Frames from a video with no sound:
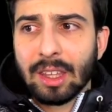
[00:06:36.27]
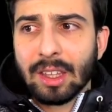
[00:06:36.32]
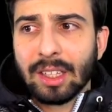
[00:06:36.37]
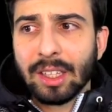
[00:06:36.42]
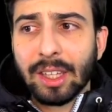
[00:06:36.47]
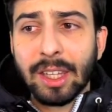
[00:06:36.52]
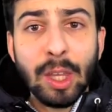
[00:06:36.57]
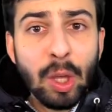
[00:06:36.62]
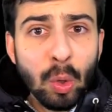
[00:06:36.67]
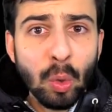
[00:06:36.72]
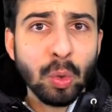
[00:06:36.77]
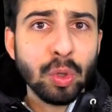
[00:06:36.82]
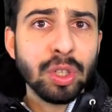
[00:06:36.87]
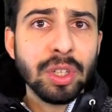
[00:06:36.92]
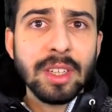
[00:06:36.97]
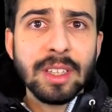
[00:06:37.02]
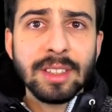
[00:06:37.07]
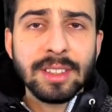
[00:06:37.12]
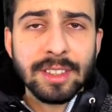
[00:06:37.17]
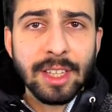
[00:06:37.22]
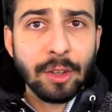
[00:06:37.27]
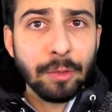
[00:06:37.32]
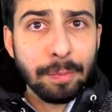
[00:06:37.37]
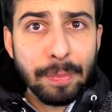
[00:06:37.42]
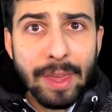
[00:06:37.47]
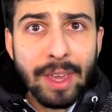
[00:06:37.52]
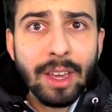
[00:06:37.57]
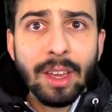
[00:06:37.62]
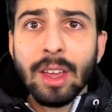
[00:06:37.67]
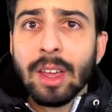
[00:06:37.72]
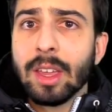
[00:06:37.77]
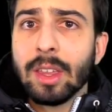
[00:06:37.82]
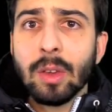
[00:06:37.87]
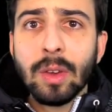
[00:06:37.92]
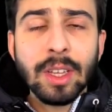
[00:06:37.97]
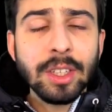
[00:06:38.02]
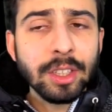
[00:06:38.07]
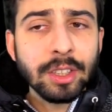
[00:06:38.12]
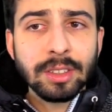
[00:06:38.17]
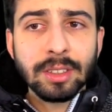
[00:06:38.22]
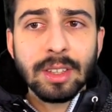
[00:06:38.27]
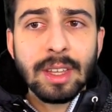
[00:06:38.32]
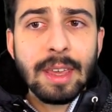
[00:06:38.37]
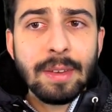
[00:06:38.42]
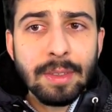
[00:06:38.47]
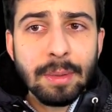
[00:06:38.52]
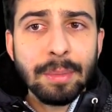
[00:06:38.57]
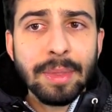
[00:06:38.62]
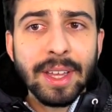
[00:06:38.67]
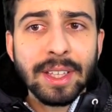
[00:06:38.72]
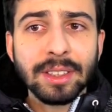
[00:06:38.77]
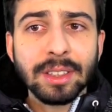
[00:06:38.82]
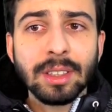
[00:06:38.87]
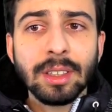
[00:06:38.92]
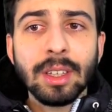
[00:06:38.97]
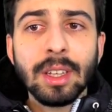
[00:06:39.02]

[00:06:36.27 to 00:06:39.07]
huge instead of big, you can just give them that.